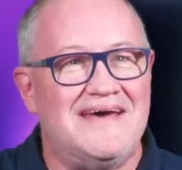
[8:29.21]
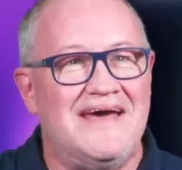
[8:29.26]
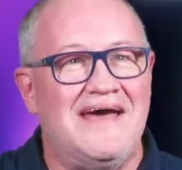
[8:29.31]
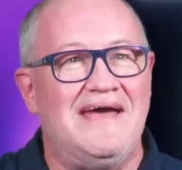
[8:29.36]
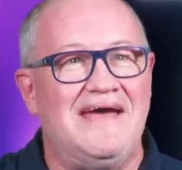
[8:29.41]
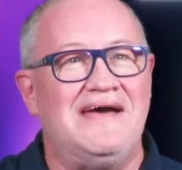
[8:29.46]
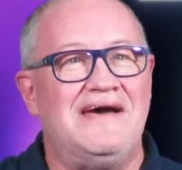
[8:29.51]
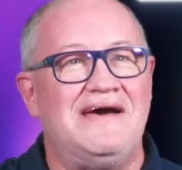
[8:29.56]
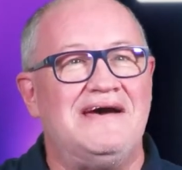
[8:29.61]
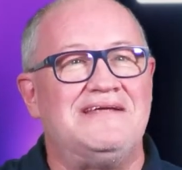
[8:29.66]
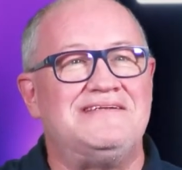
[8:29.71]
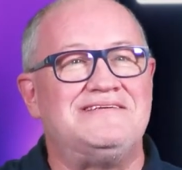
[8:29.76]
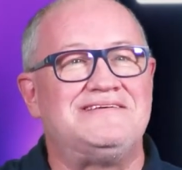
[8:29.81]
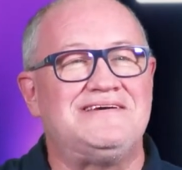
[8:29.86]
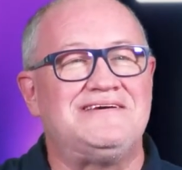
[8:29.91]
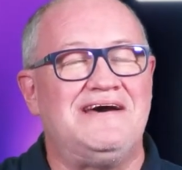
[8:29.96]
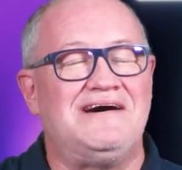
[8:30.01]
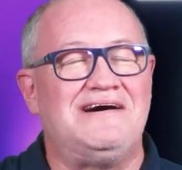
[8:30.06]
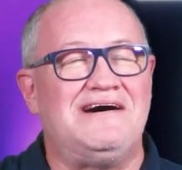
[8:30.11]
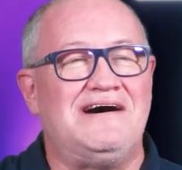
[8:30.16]
and
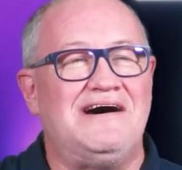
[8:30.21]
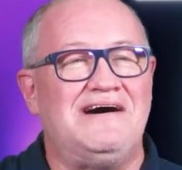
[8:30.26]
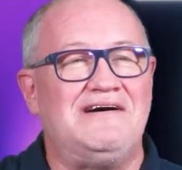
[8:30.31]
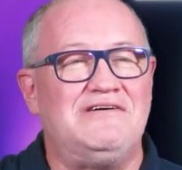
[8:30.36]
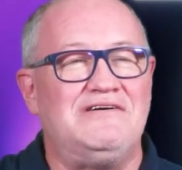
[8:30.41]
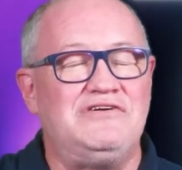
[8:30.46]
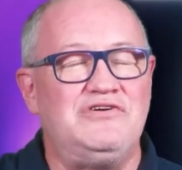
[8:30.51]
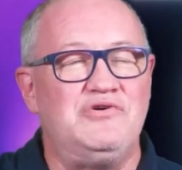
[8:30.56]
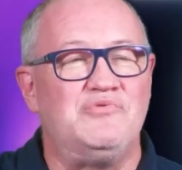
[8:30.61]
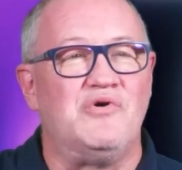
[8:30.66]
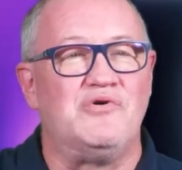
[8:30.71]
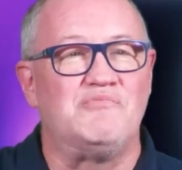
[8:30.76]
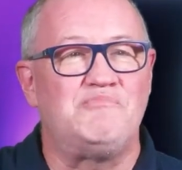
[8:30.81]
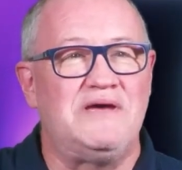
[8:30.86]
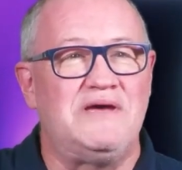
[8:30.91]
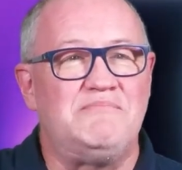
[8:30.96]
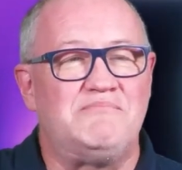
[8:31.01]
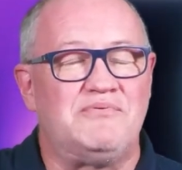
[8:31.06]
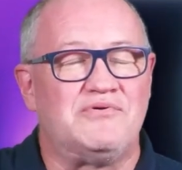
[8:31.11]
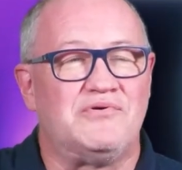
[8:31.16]
uh, you want
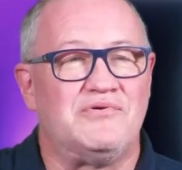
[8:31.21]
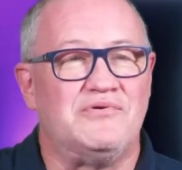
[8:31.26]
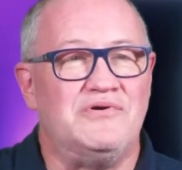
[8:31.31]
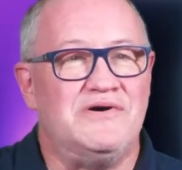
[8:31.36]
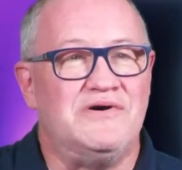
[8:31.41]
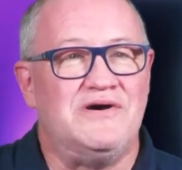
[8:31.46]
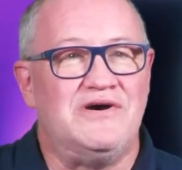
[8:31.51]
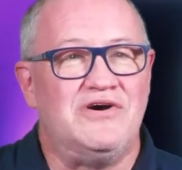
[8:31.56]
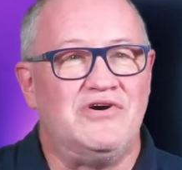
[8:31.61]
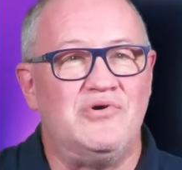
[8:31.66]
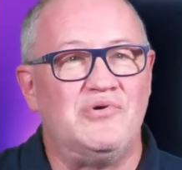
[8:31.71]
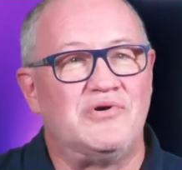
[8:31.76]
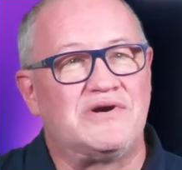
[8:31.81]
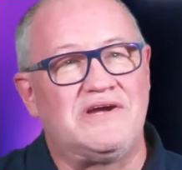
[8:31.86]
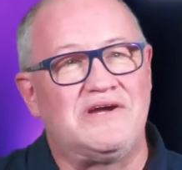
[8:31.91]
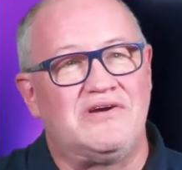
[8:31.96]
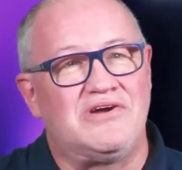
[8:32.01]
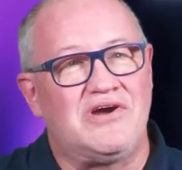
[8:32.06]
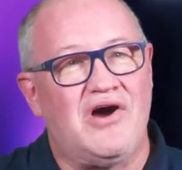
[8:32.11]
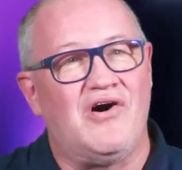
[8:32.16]
people who are
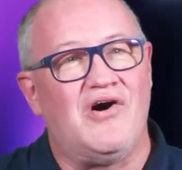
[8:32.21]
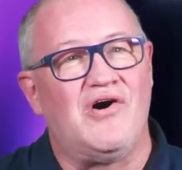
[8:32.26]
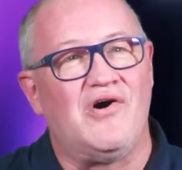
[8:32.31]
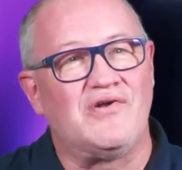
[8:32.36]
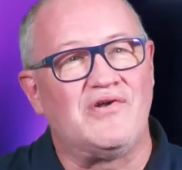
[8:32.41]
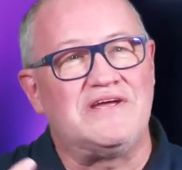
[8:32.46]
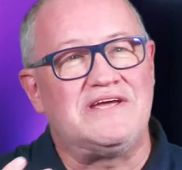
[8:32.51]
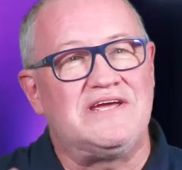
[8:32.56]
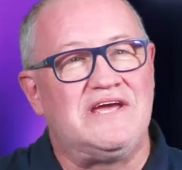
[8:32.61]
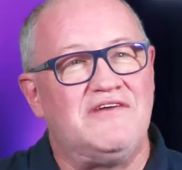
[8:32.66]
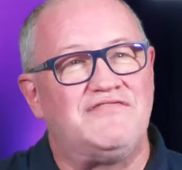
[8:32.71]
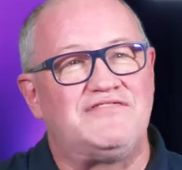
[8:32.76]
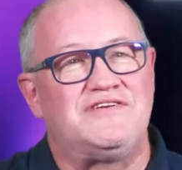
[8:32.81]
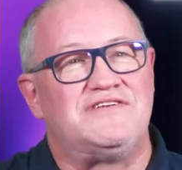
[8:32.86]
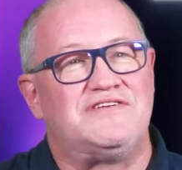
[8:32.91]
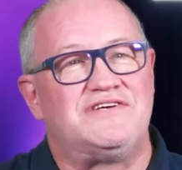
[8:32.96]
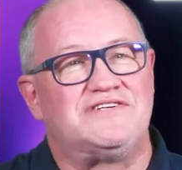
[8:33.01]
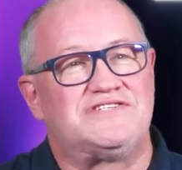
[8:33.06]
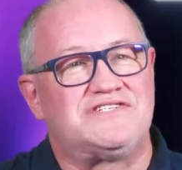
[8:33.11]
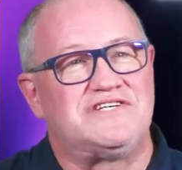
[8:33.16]
called and
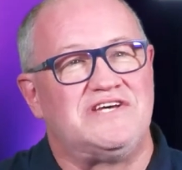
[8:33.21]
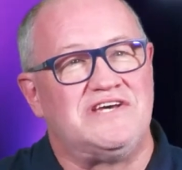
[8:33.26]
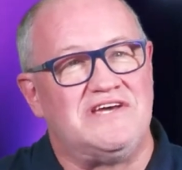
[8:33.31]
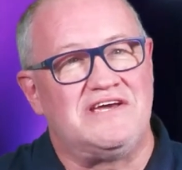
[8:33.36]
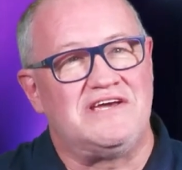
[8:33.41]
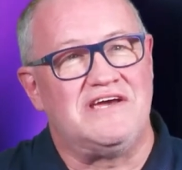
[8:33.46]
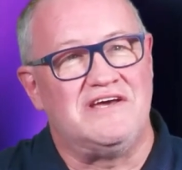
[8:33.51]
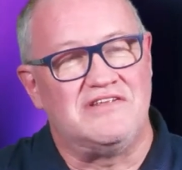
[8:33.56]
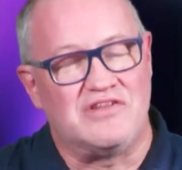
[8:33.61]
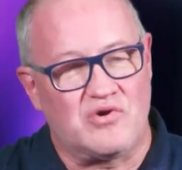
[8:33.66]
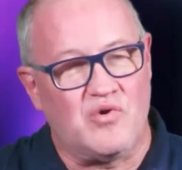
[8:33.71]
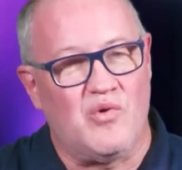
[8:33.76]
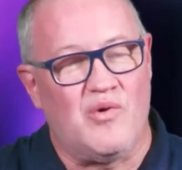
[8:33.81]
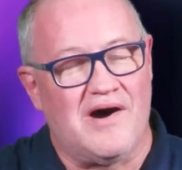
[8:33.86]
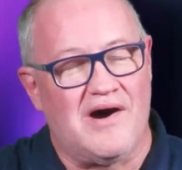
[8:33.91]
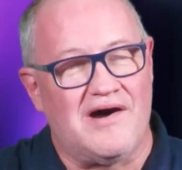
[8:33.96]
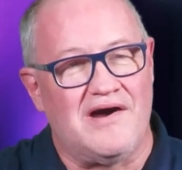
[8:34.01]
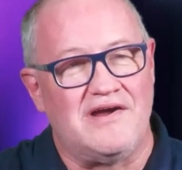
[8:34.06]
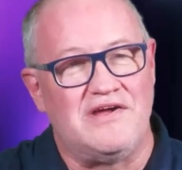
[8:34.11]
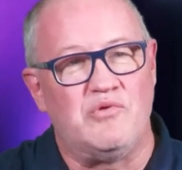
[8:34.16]
gifted to sing in the
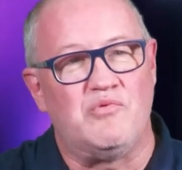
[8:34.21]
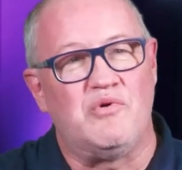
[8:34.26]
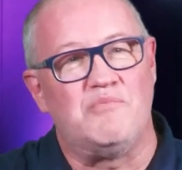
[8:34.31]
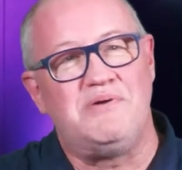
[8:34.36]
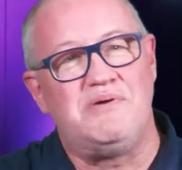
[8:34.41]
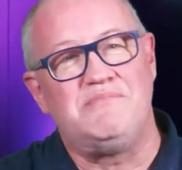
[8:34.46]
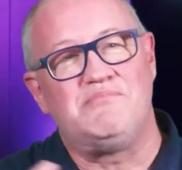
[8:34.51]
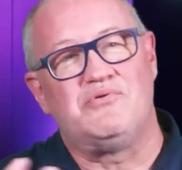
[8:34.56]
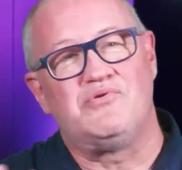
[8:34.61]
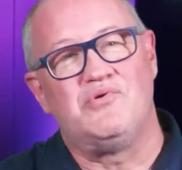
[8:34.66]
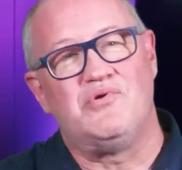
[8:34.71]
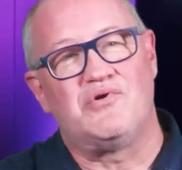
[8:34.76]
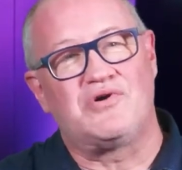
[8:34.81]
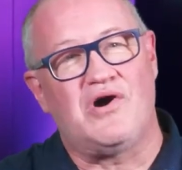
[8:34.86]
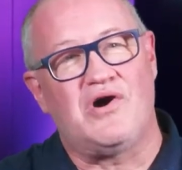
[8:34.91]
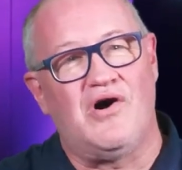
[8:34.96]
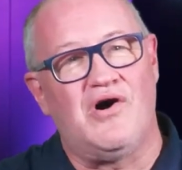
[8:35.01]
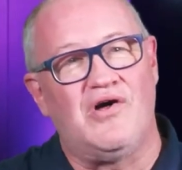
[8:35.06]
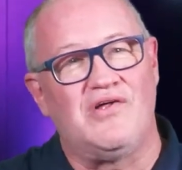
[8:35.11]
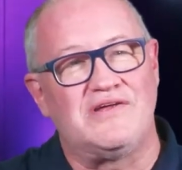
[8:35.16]
choir. You want people who are
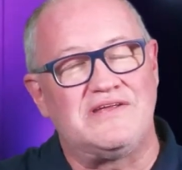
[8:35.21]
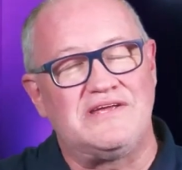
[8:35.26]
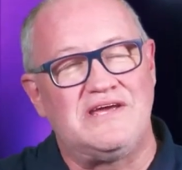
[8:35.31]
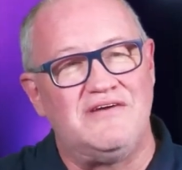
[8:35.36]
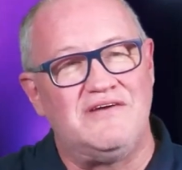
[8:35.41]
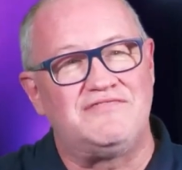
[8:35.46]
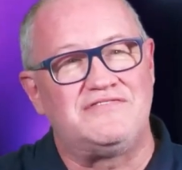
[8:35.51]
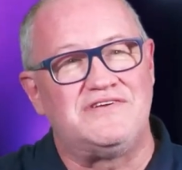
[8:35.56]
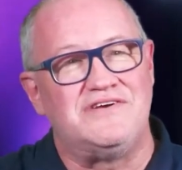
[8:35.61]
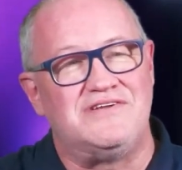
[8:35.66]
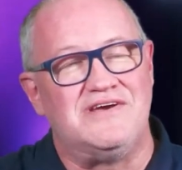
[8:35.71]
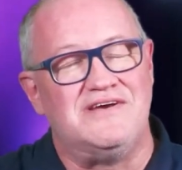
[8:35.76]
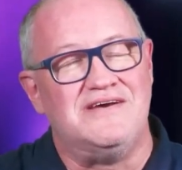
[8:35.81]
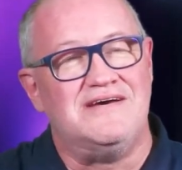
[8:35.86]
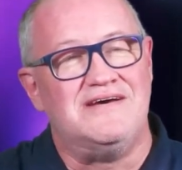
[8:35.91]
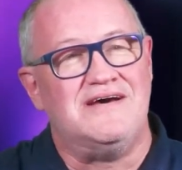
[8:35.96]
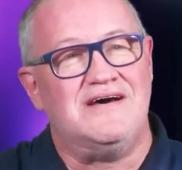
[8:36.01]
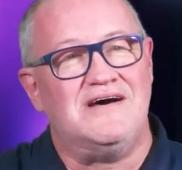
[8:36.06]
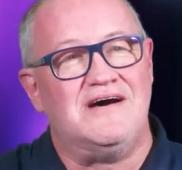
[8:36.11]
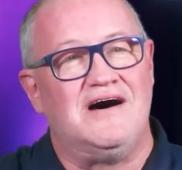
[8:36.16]
called and gifted
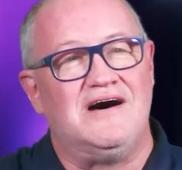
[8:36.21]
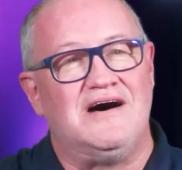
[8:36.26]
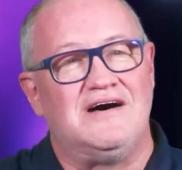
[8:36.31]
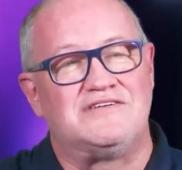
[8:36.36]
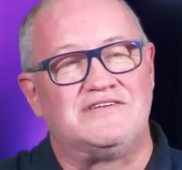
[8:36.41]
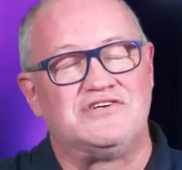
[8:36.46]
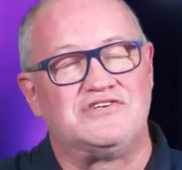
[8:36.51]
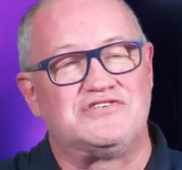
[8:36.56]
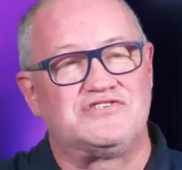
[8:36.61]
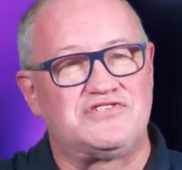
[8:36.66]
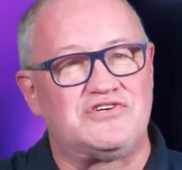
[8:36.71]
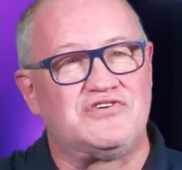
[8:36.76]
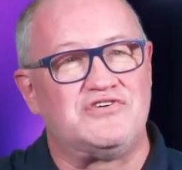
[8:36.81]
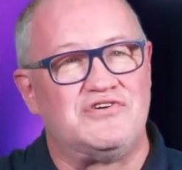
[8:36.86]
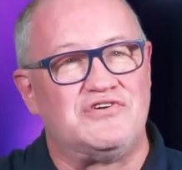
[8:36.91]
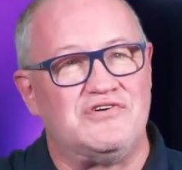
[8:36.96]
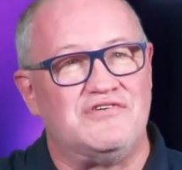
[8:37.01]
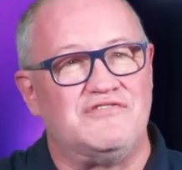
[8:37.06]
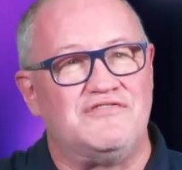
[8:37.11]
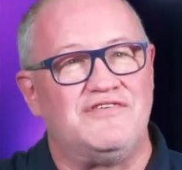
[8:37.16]
uh, to
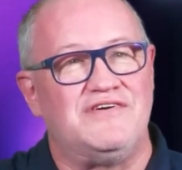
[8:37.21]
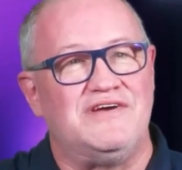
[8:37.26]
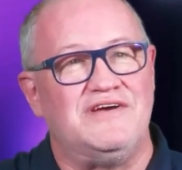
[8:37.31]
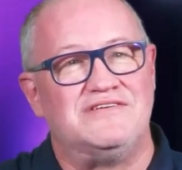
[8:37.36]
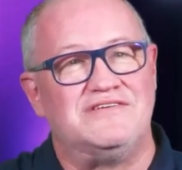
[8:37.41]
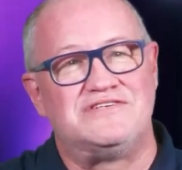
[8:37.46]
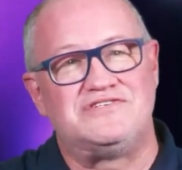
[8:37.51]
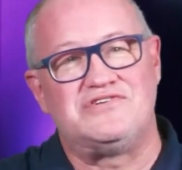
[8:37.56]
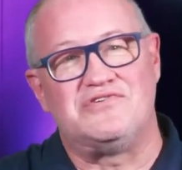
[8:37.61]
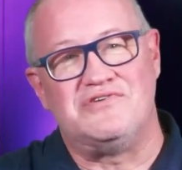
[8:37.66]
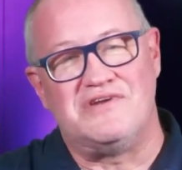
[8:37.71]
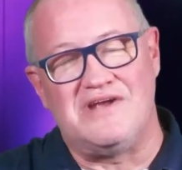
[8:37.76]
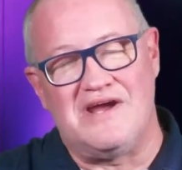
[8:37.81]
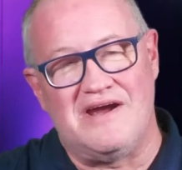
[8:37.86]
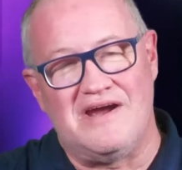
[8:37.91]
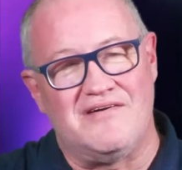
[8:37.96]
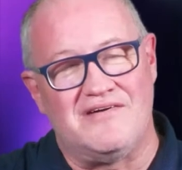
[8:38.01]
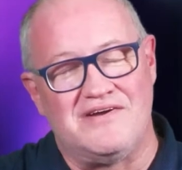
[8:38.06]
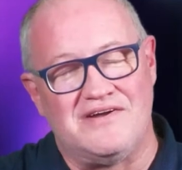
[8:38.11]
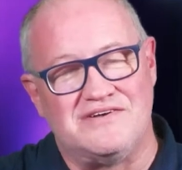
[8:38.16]
serve in certain
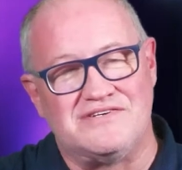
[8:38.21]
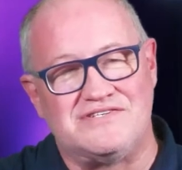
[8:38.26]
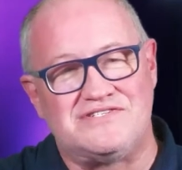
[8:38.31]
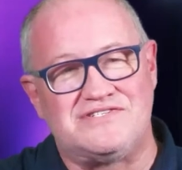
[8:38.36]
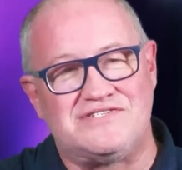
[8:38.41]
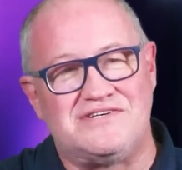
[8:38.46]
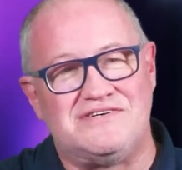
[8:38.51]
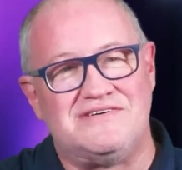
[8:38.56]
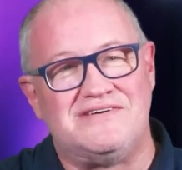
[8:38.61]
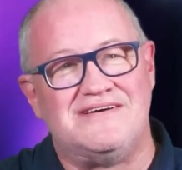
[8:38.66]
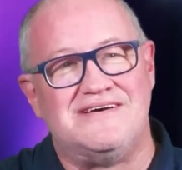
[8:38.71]
areas.